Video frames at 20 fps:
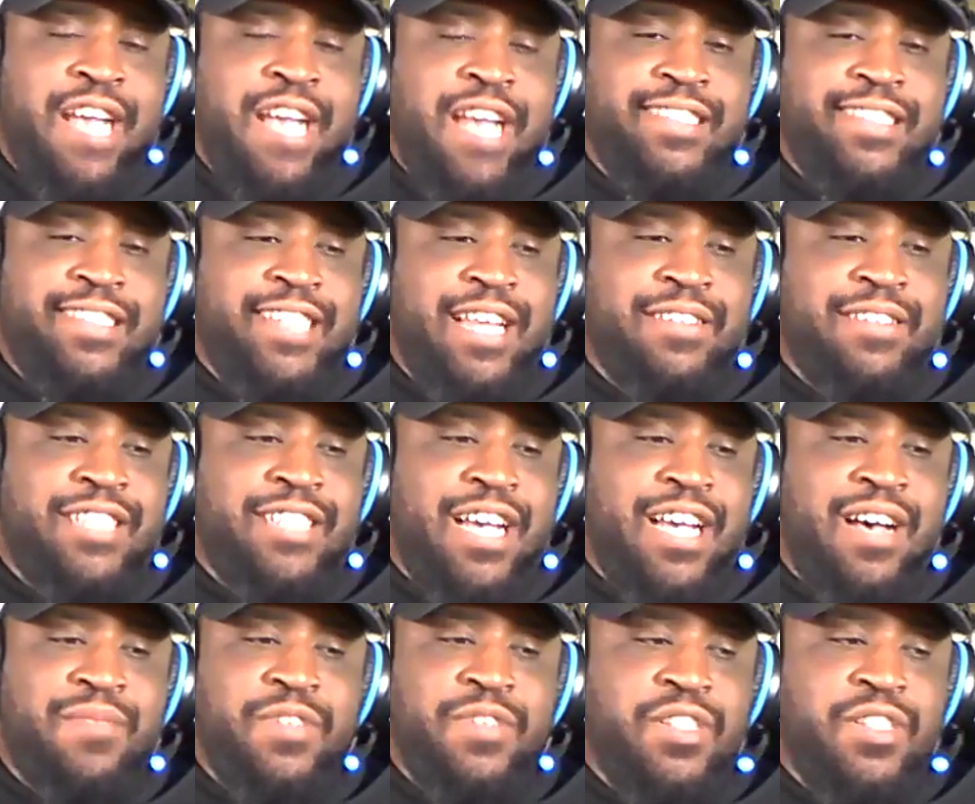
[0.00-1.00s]
at the same
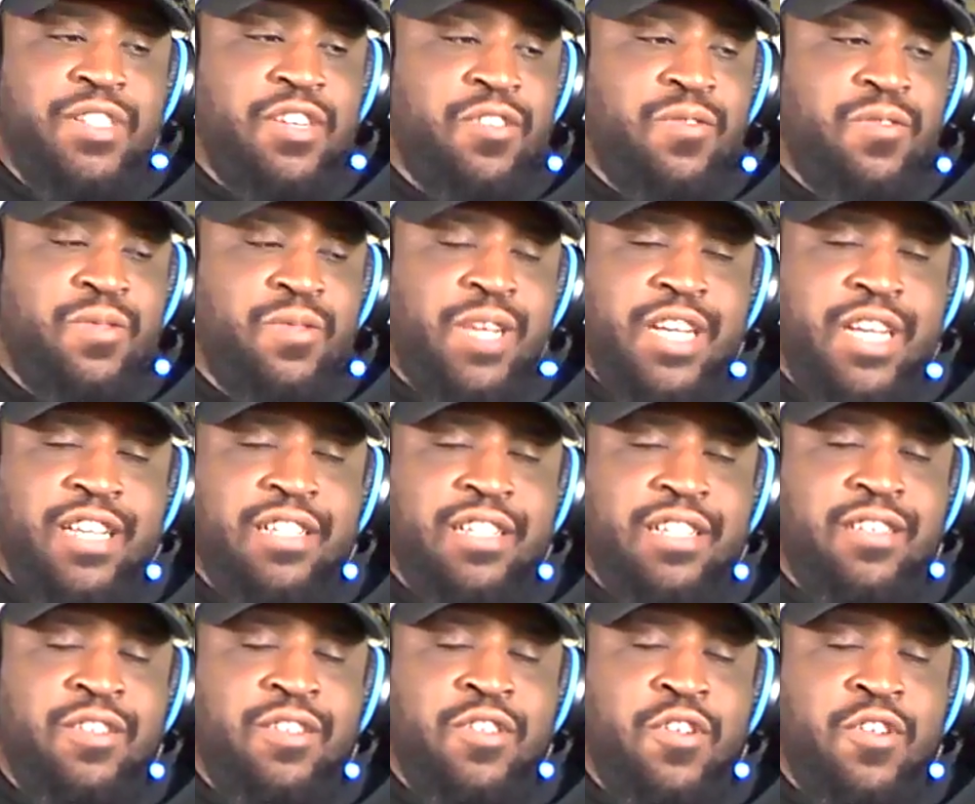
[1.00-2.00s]
time,
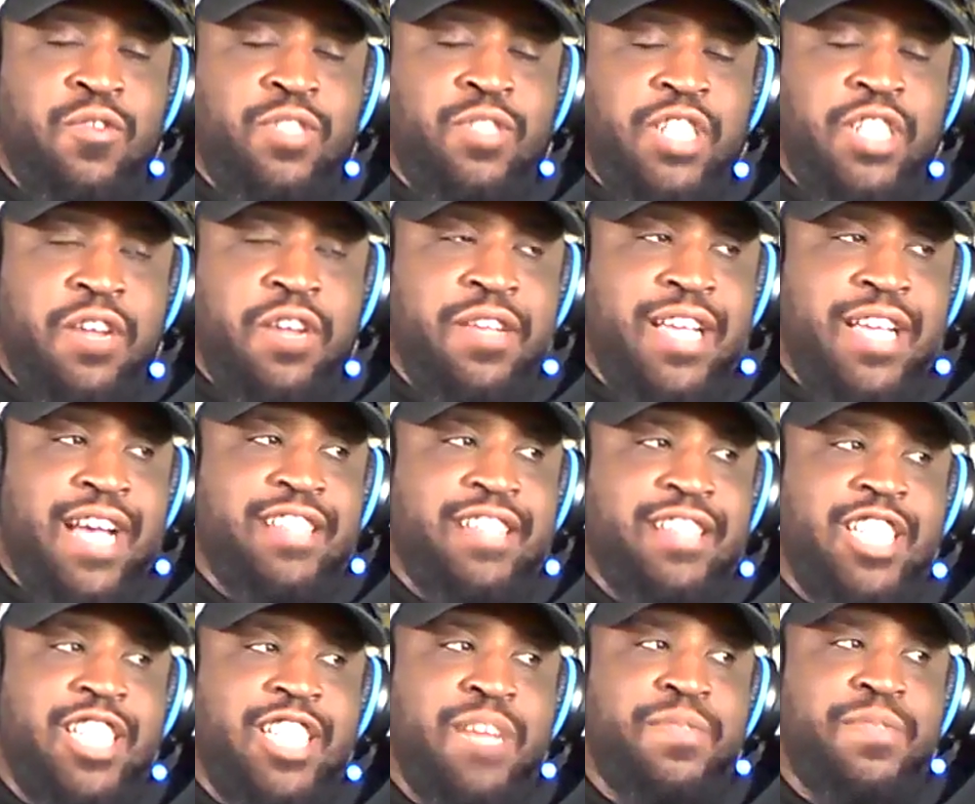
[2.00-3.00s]
Jerry got
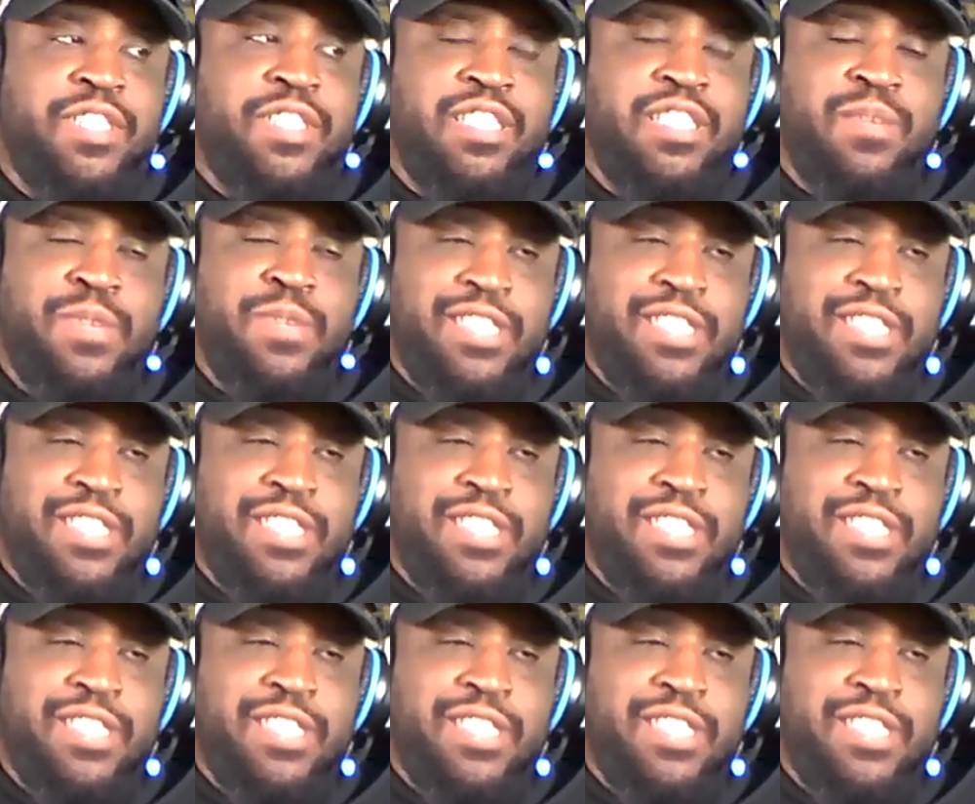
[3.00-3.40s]
his championship.